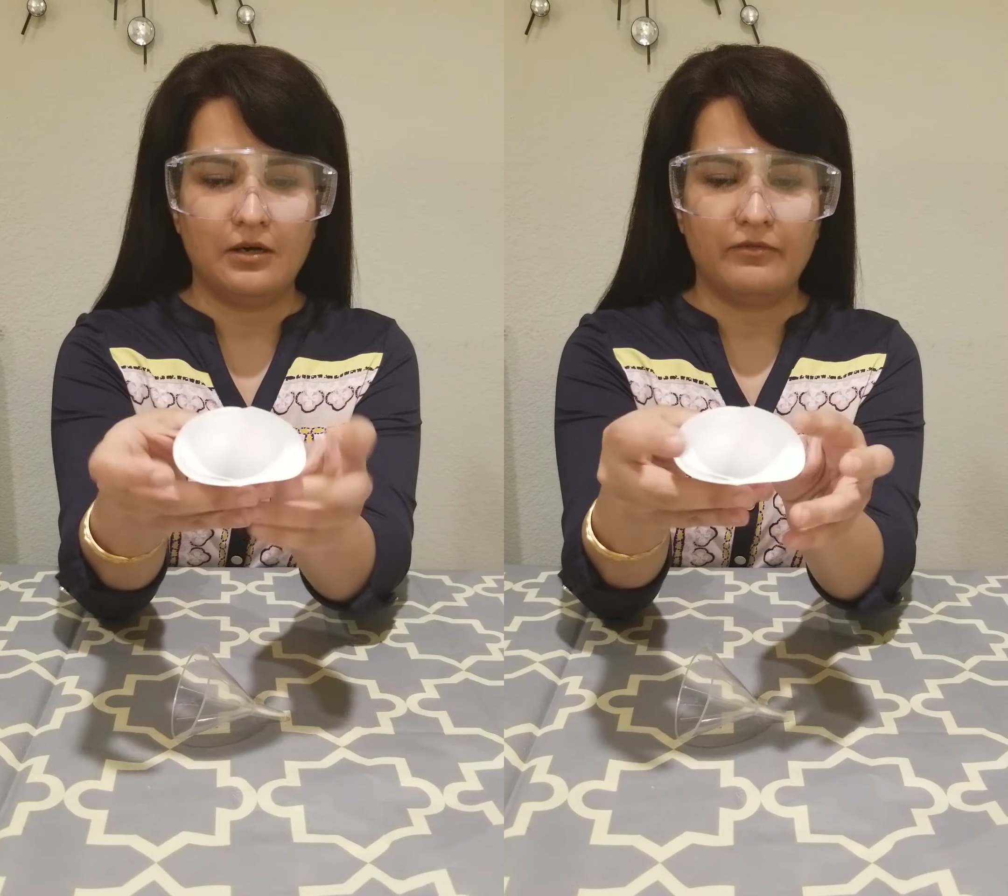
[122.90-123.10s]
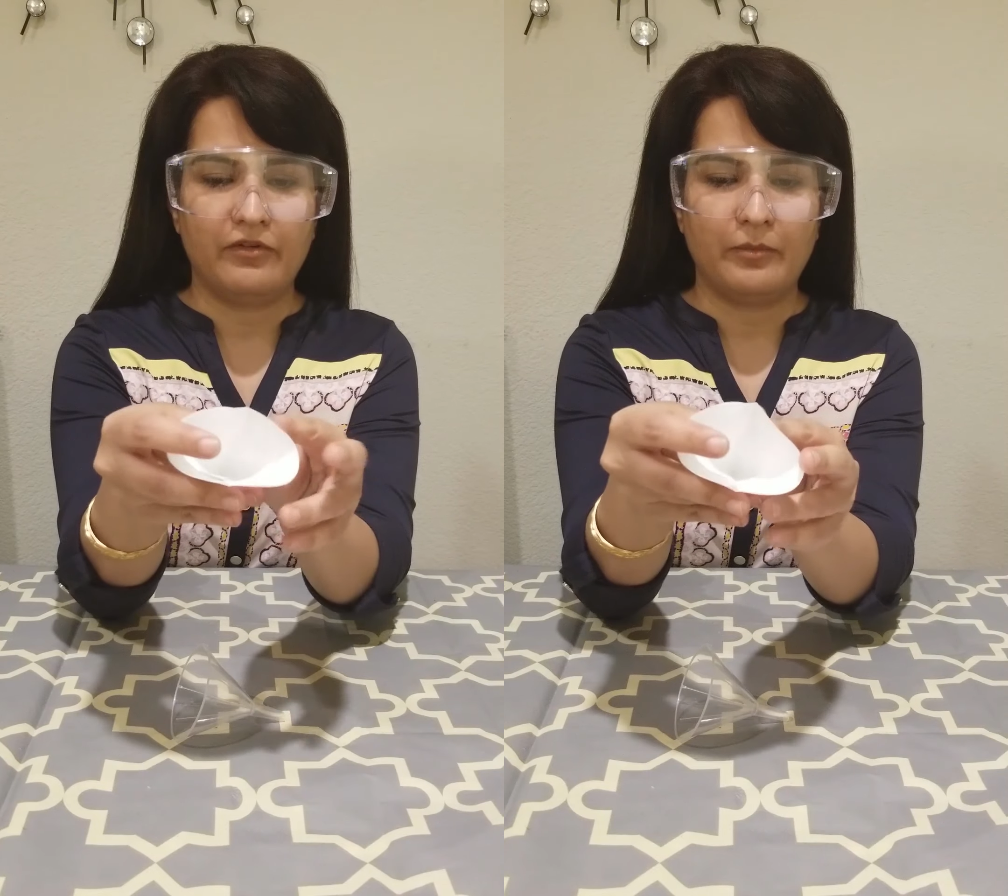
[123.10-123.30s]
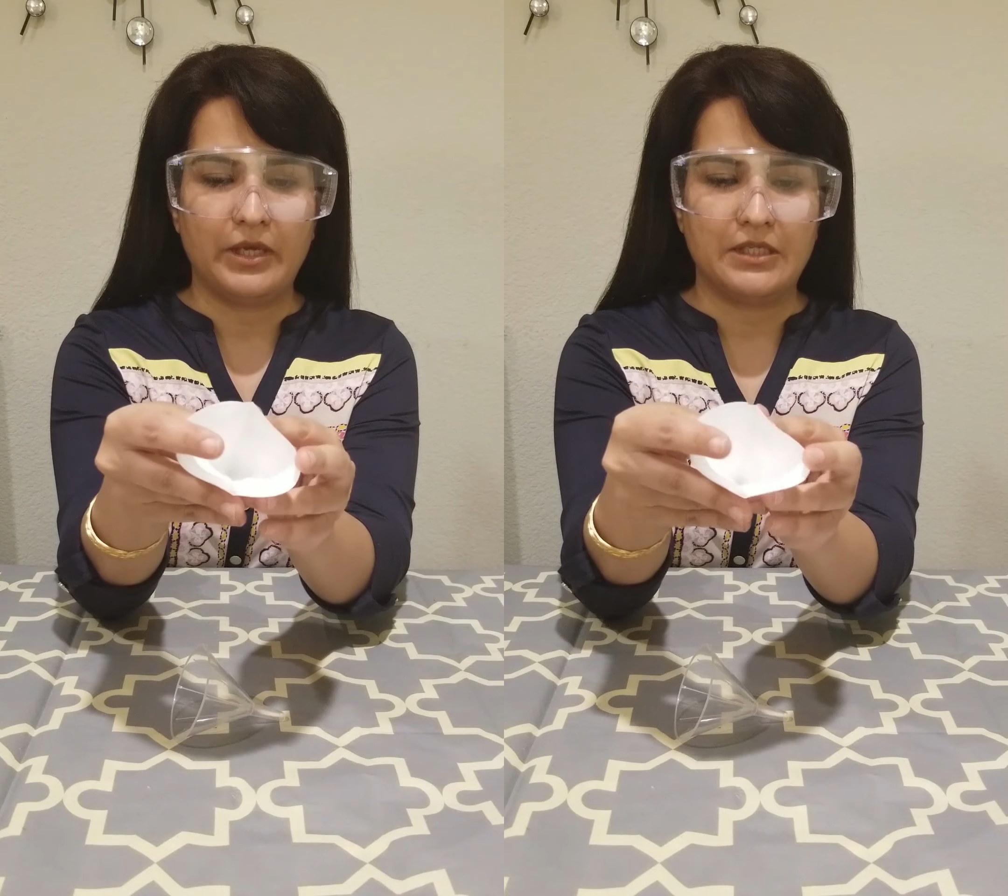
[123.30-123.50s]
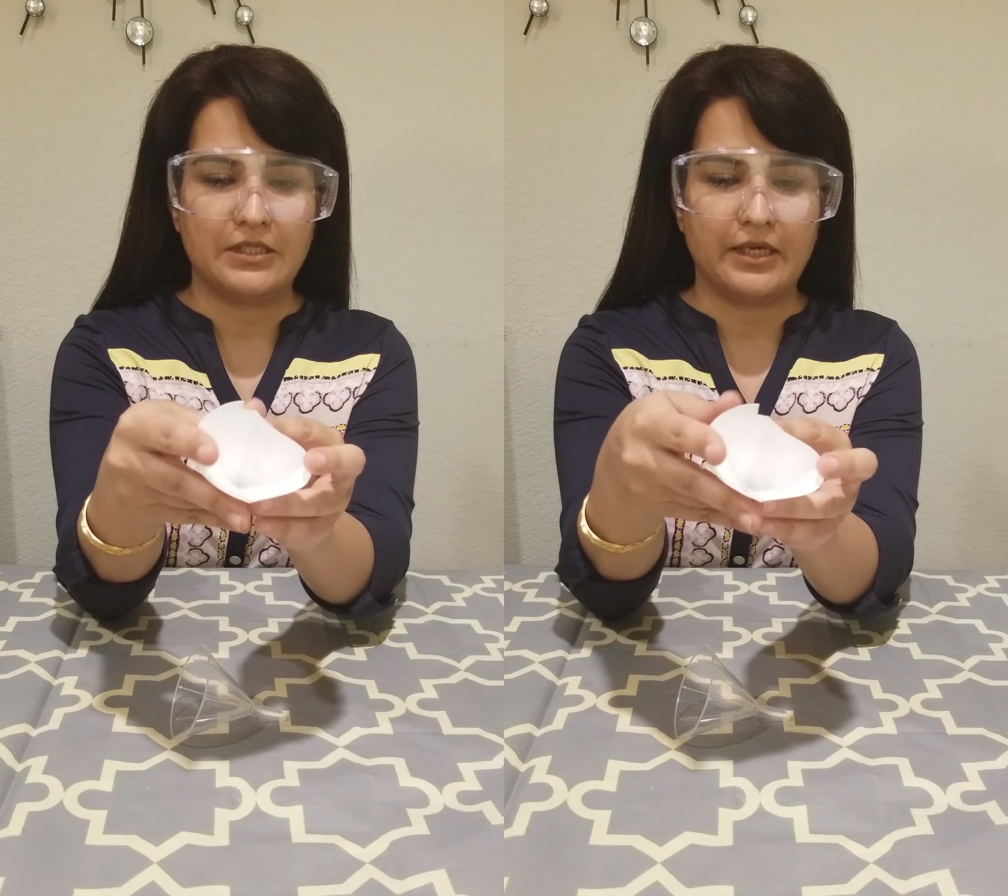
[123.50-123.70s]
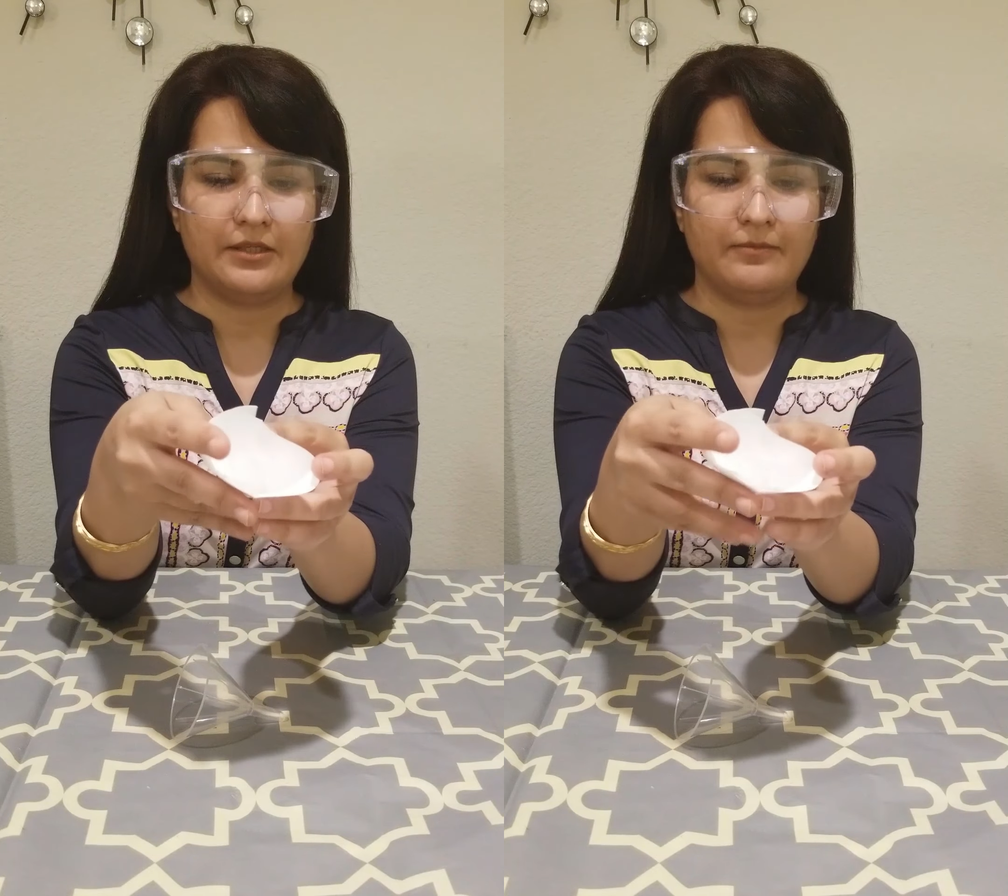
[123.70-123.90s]
from
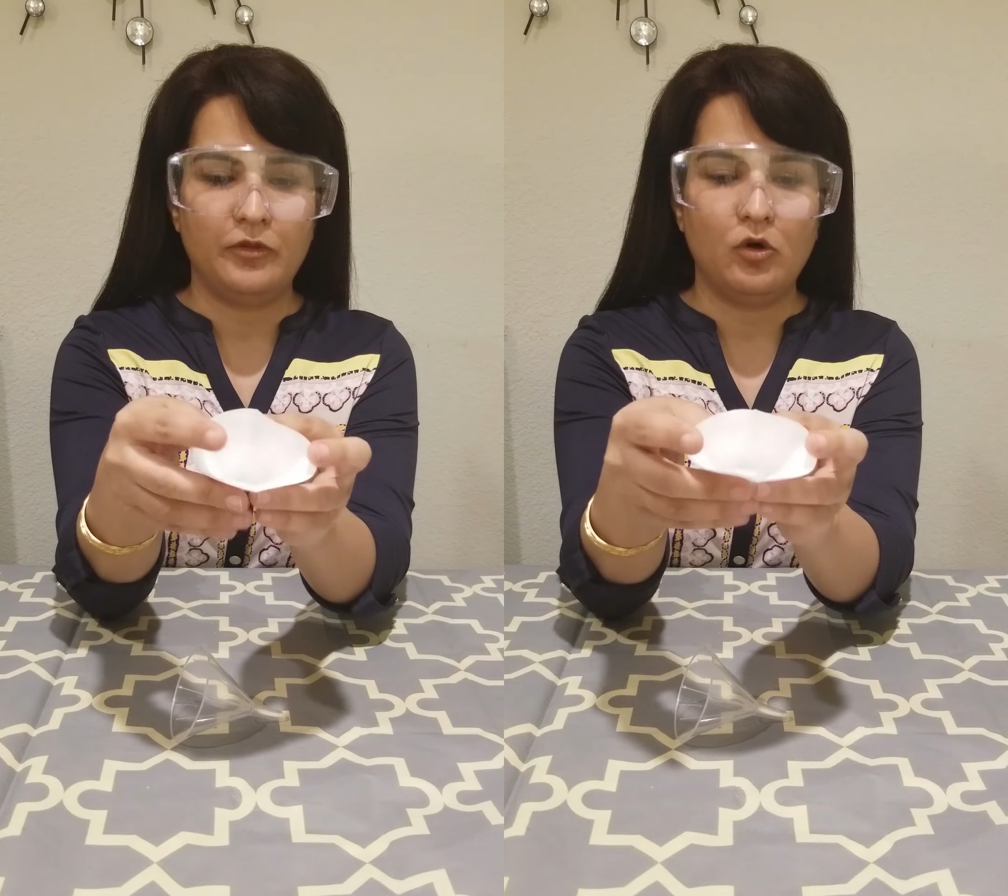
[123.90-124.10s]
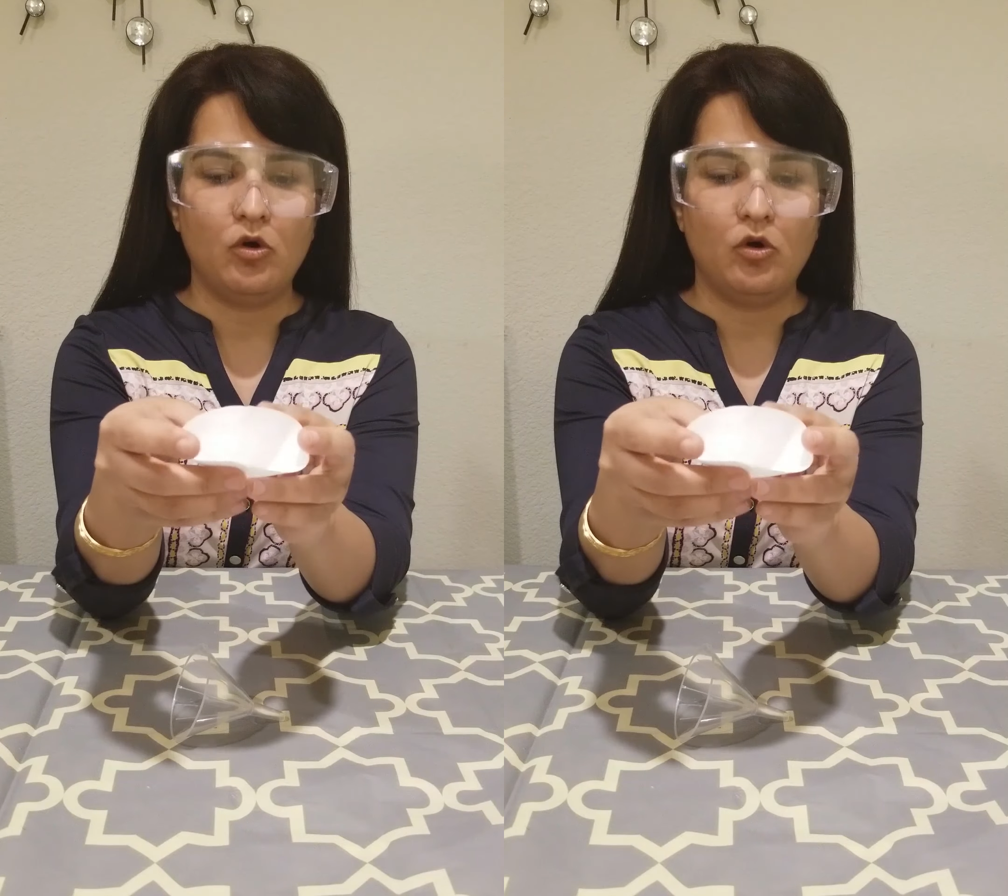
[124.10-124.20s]
inside, no